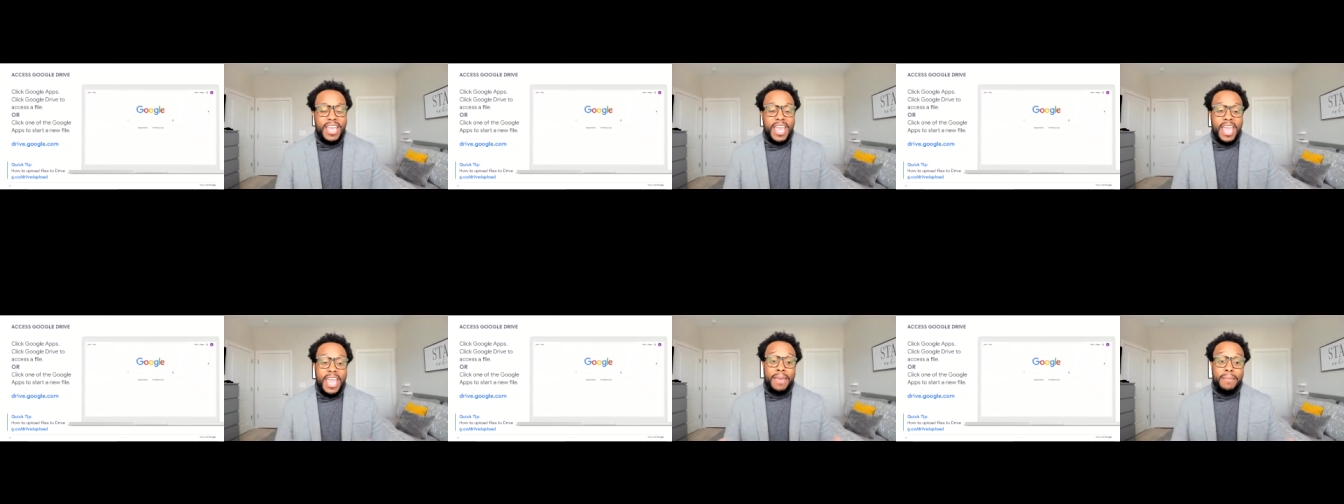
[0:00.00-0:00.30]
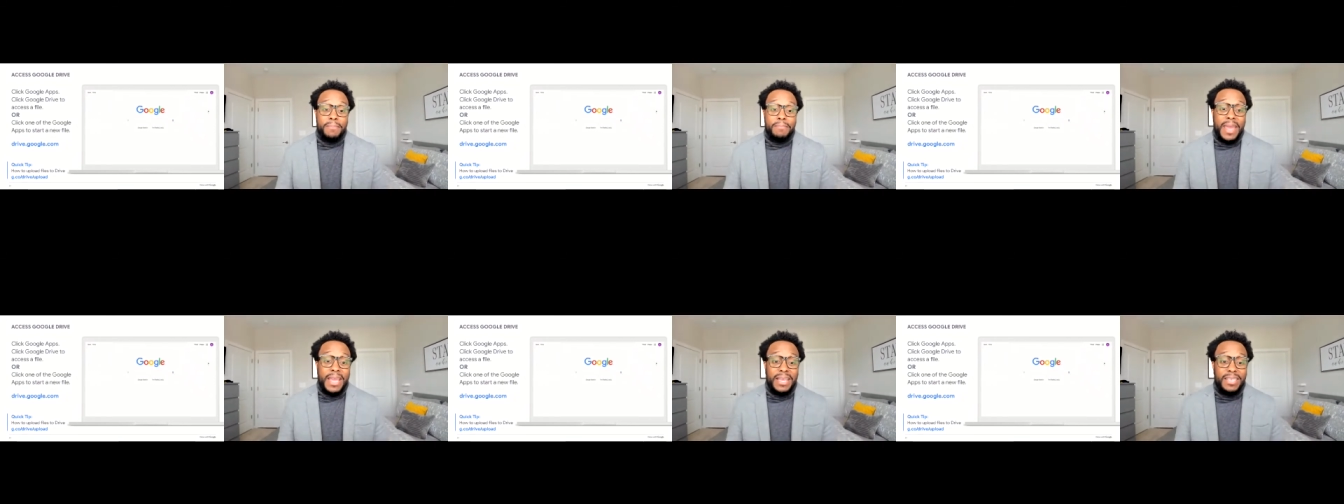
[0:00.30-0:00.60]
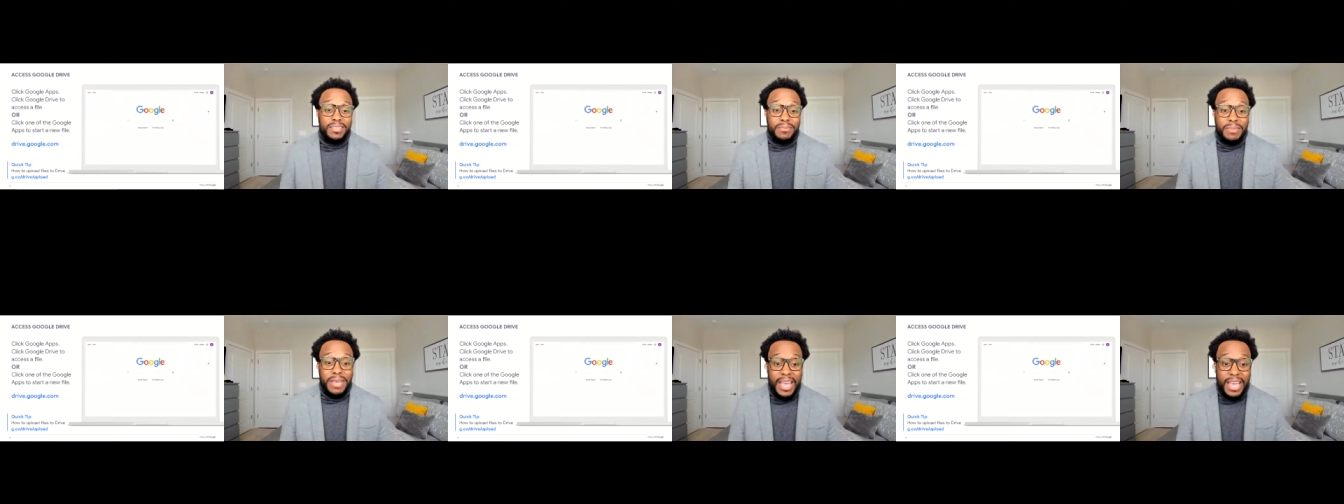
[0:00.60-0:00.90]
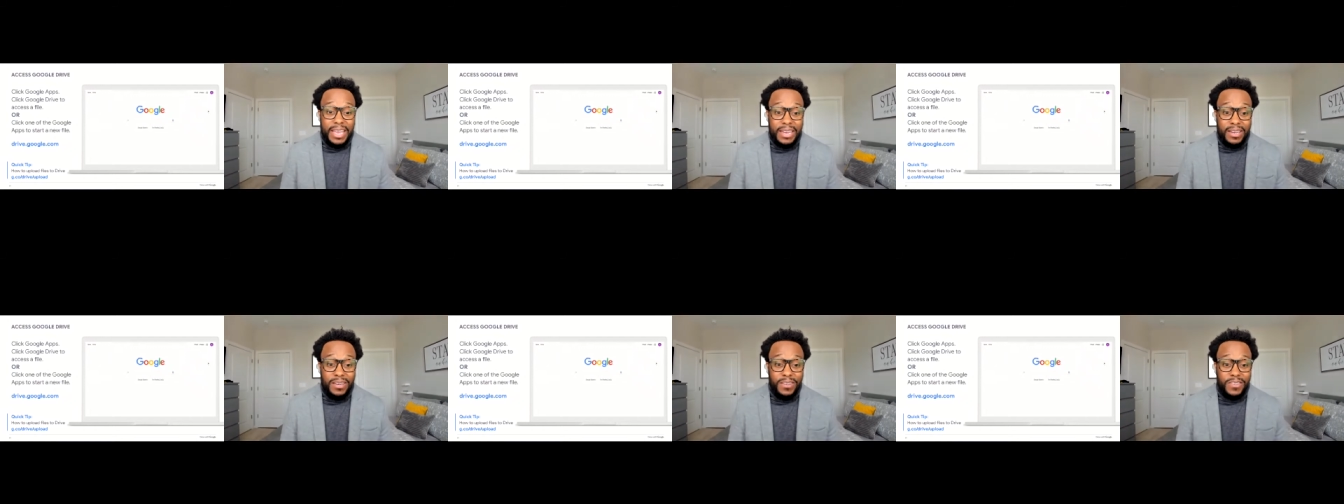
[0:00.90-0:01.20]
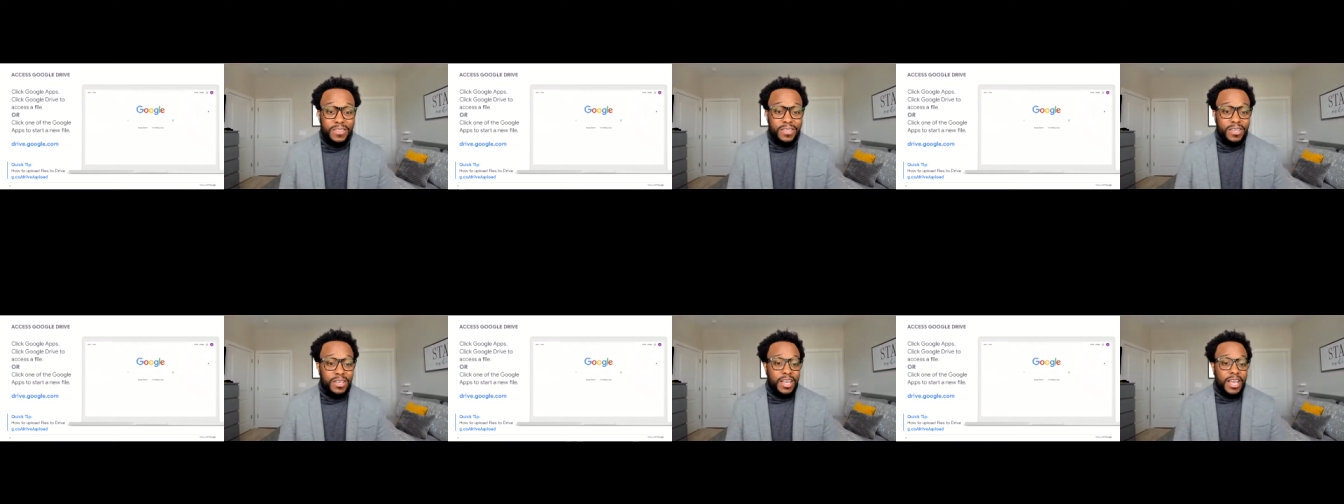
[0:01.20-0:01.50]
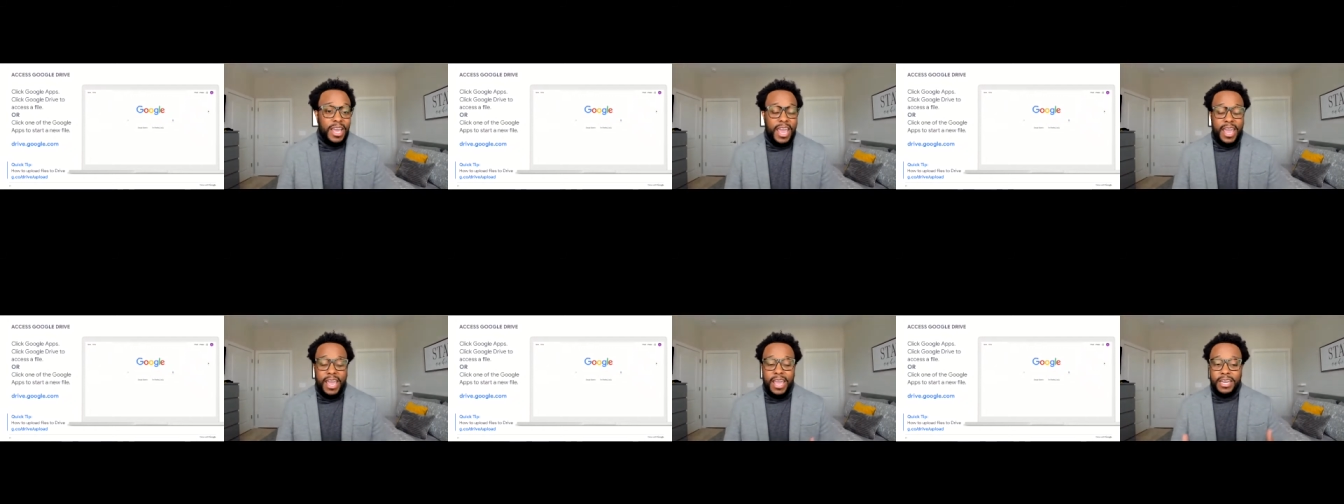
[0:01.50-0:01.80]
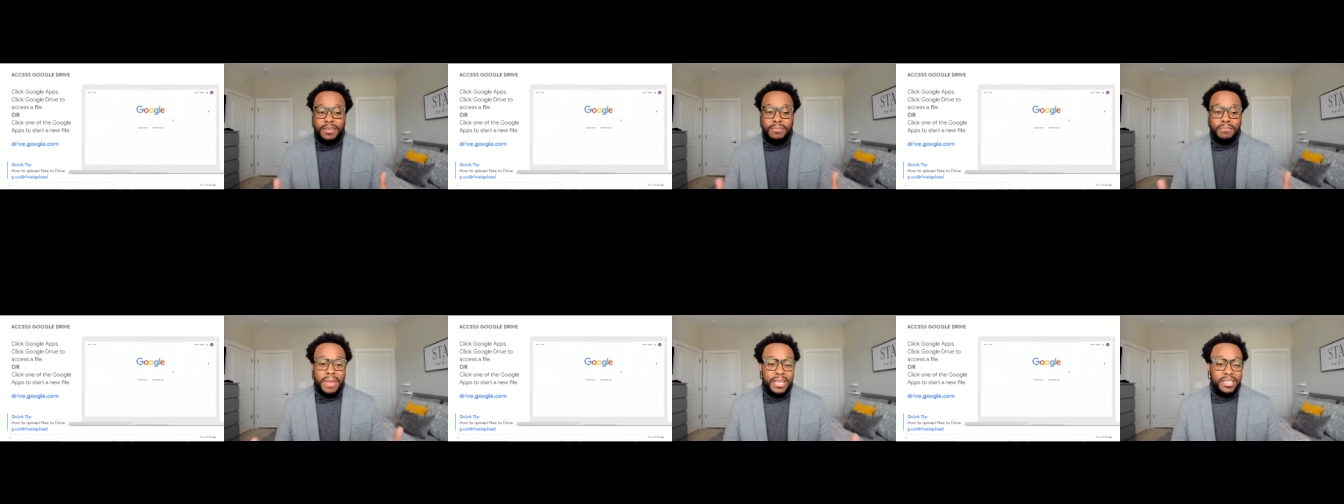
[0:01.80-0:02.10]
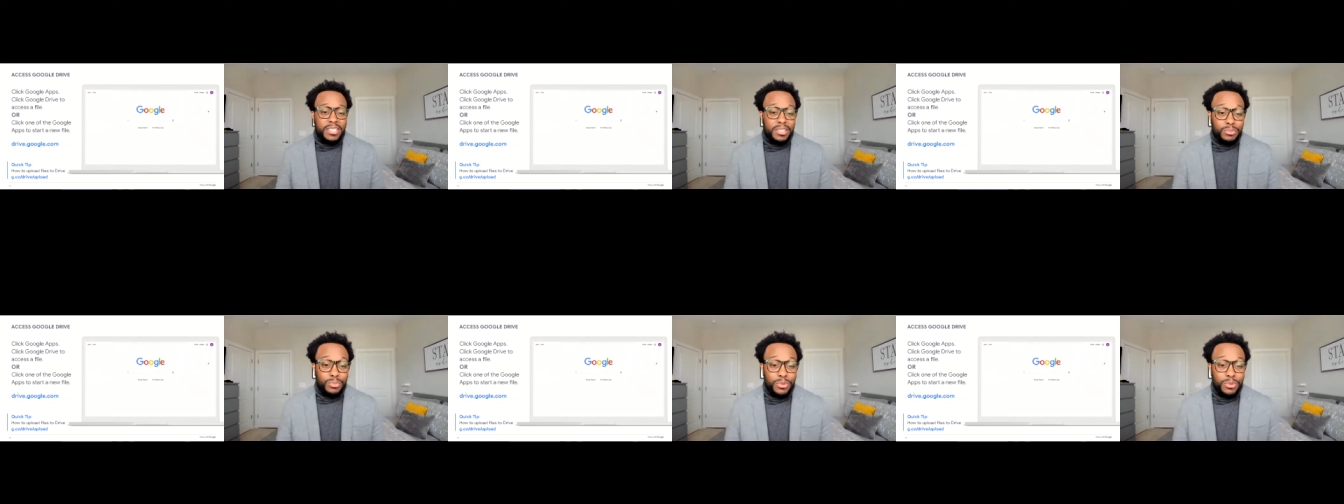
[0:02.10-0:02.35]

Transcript: and make some edits and make some